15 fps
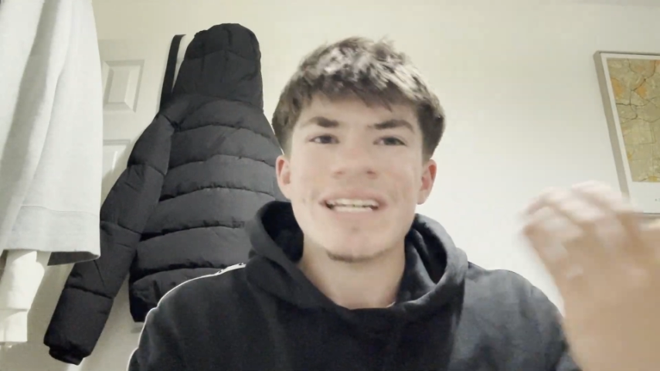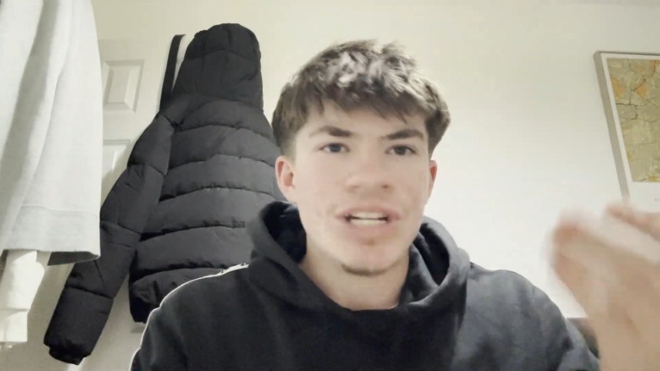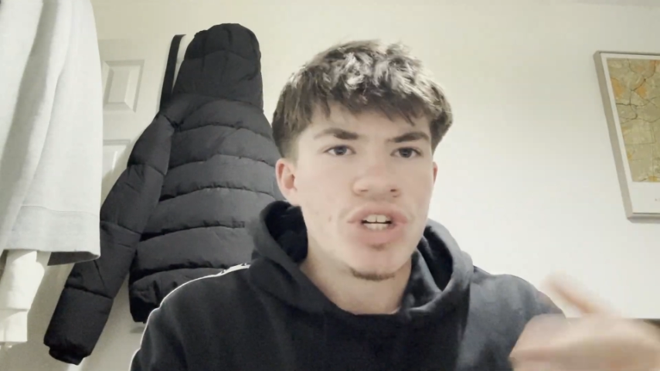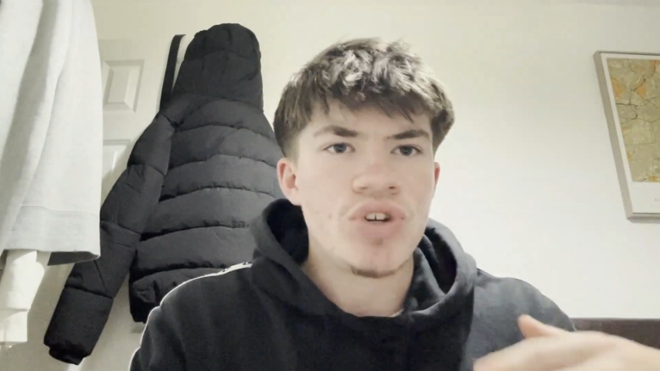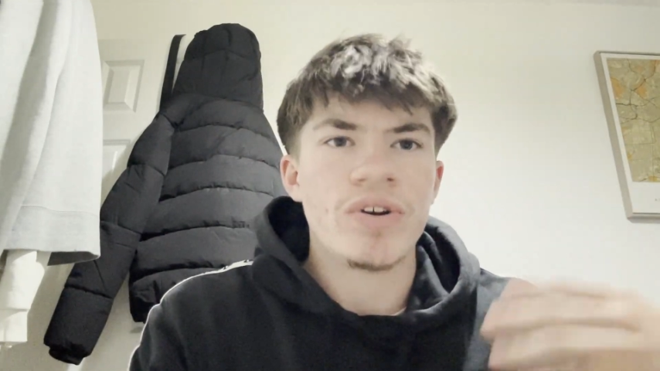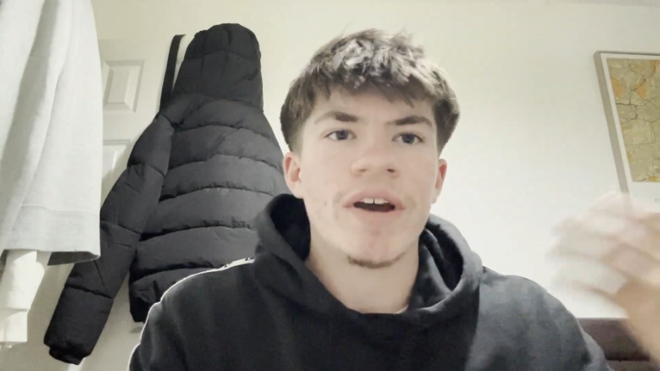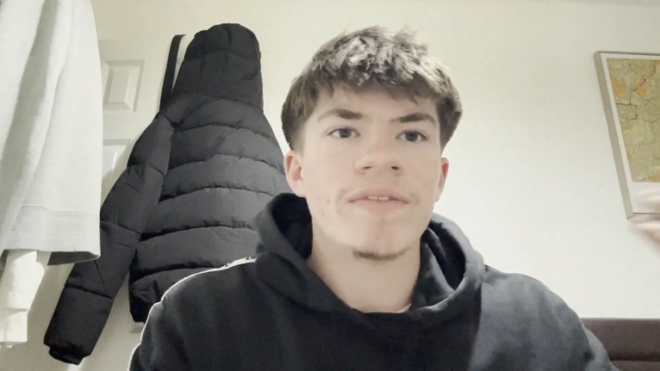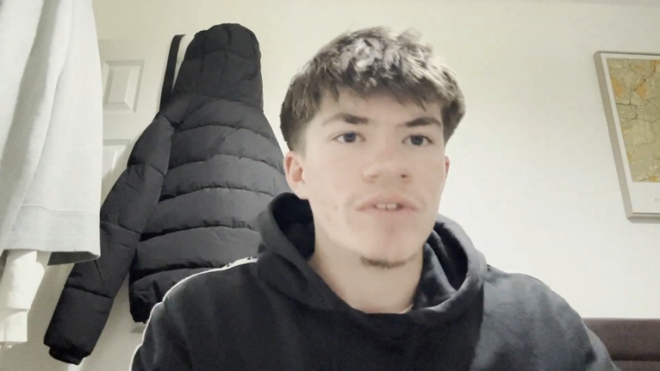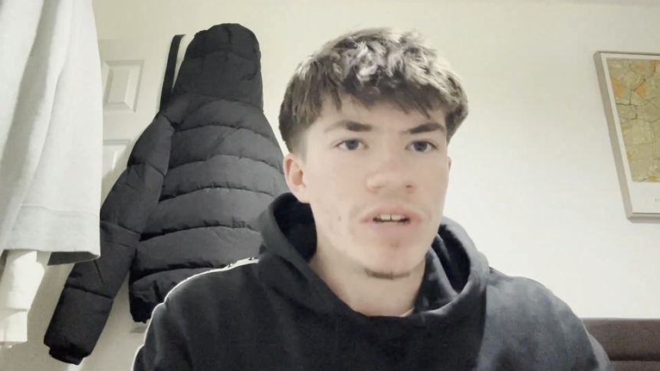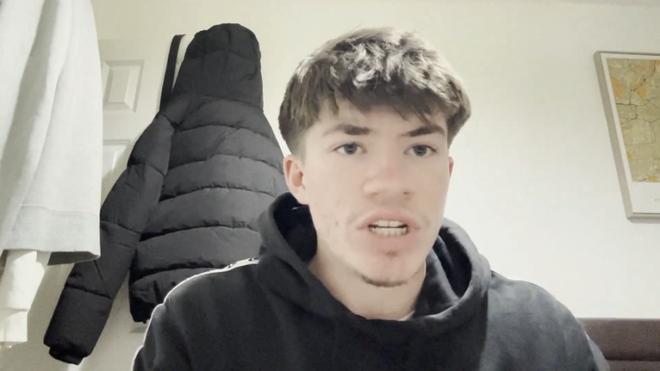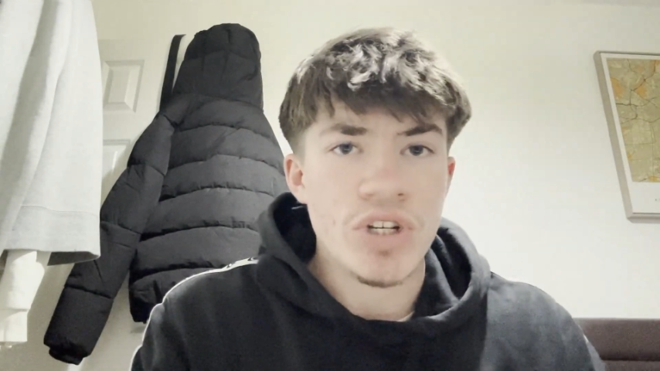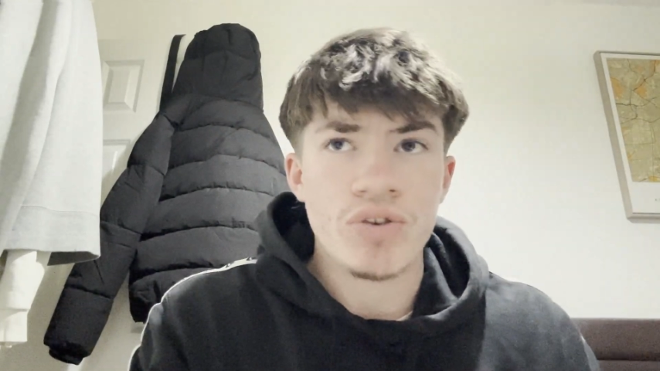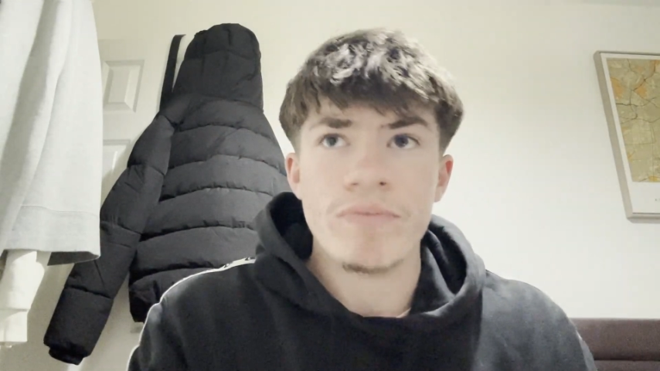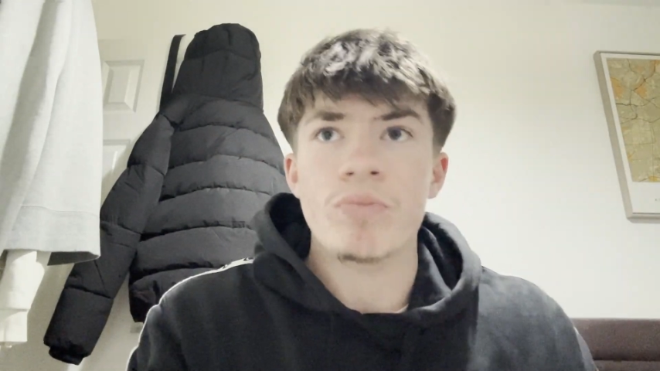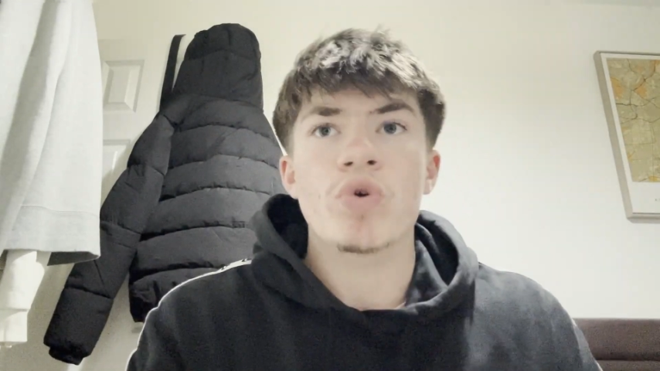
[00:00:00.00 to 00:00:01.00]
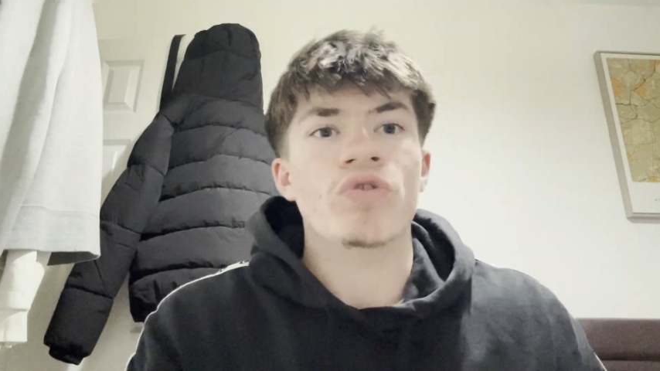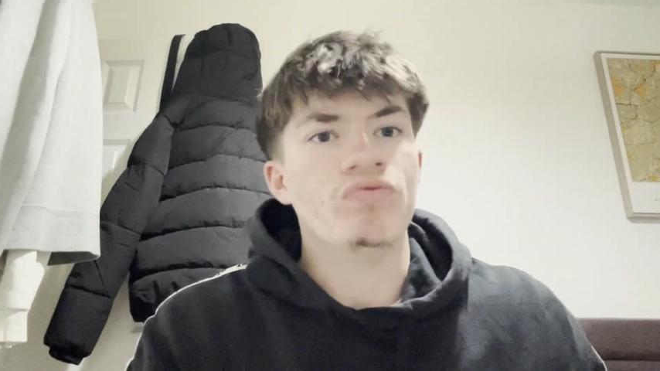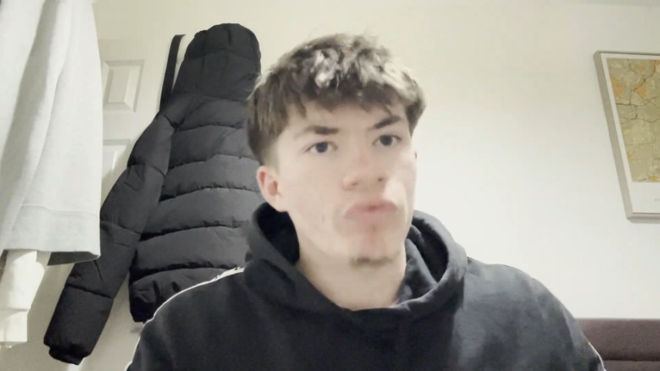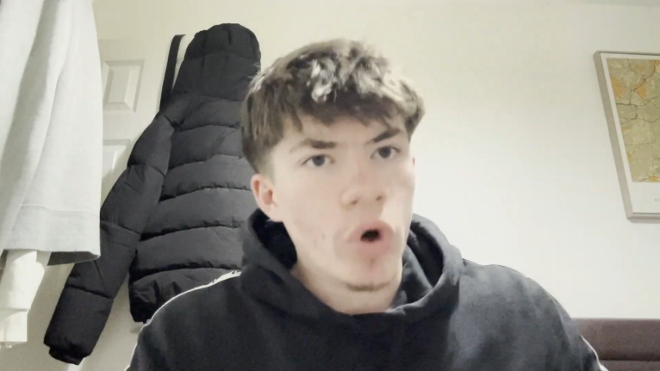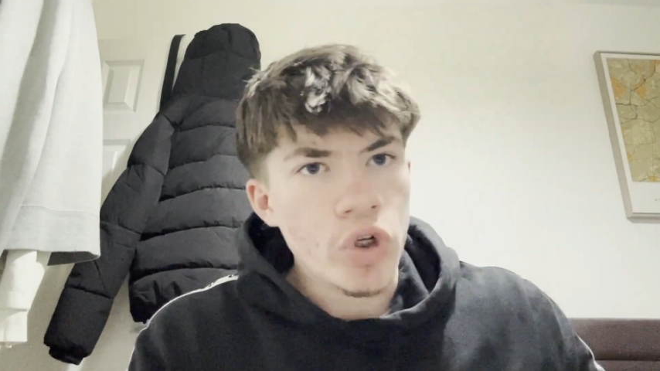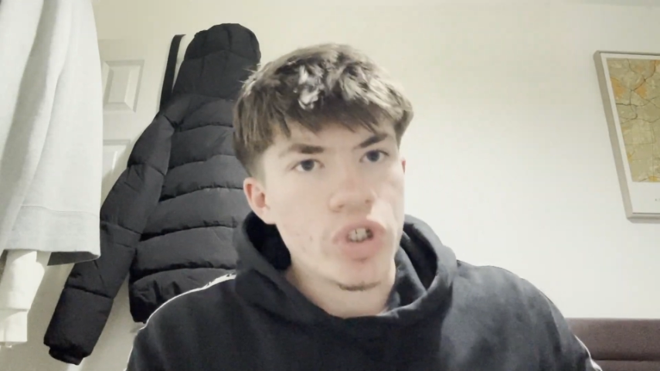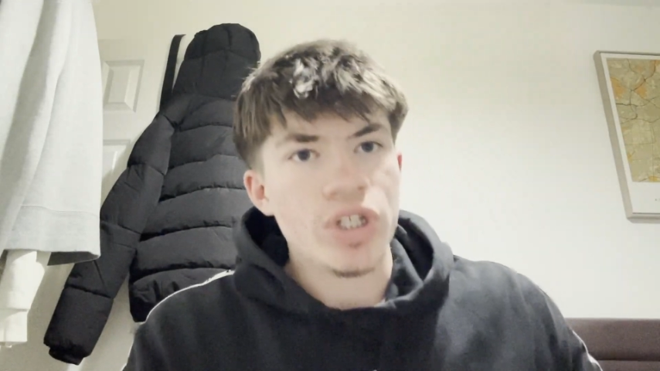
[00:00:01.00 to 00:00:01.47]
injury after injury, Morgan
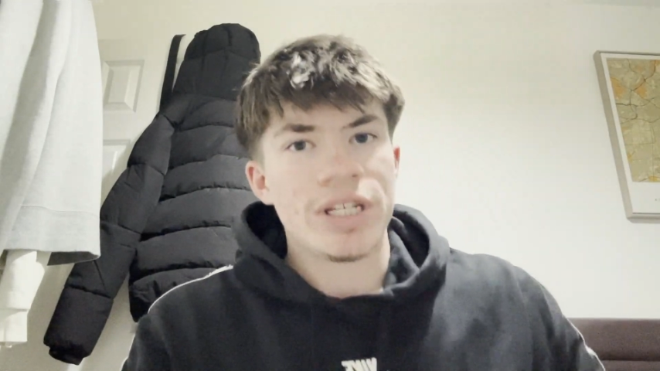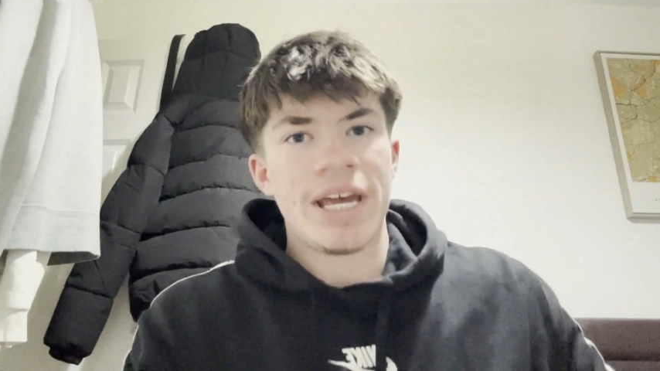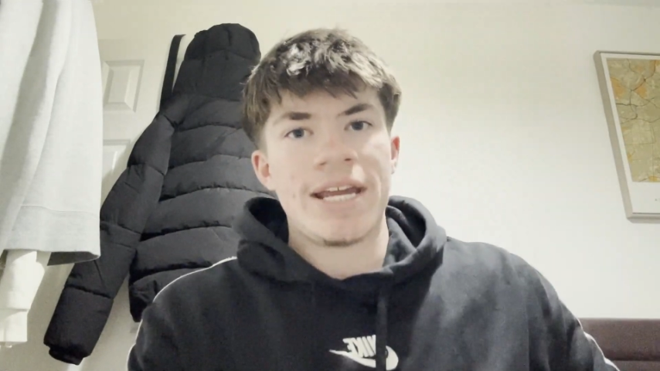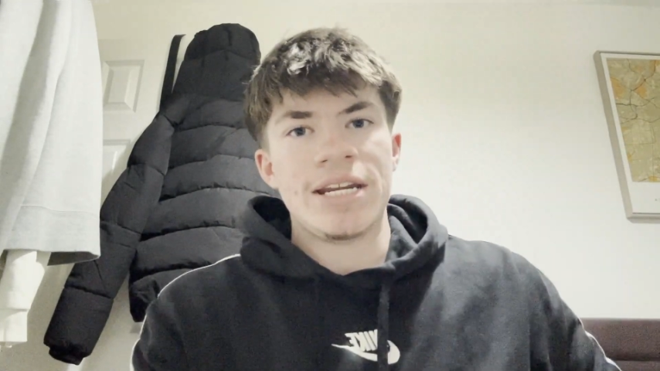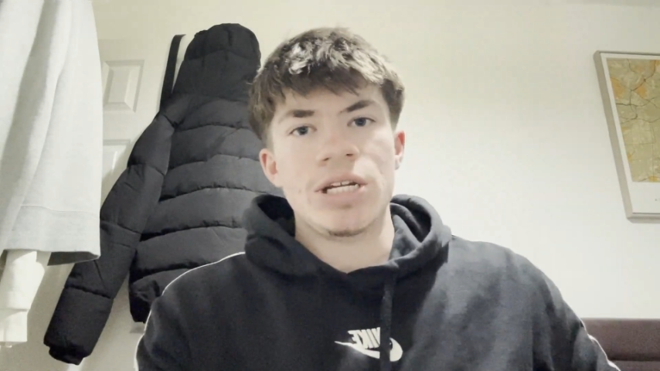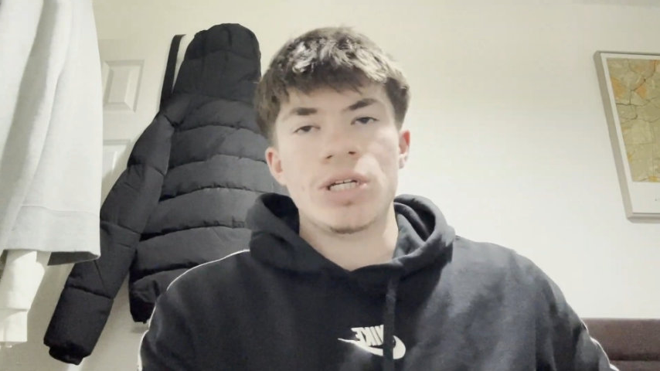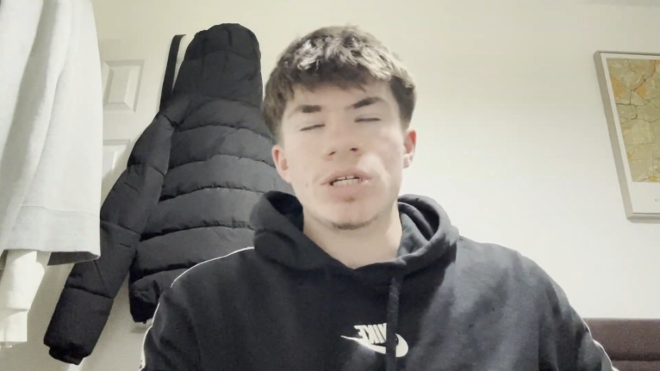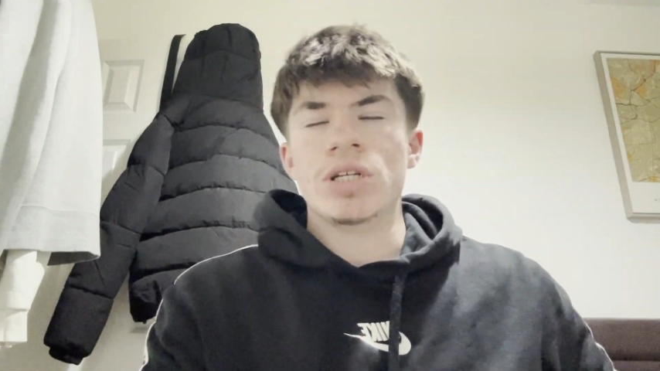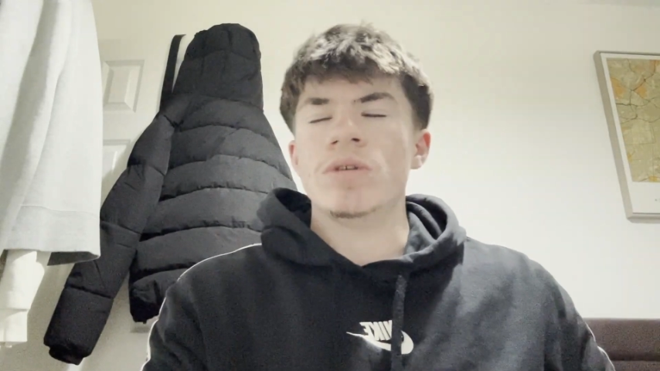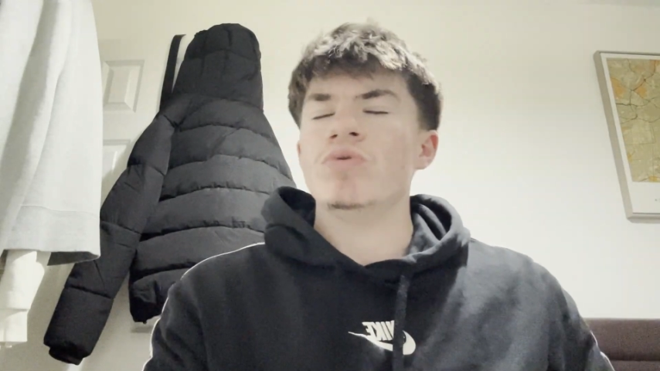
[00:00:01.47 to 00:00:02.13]
Rogers getting injured.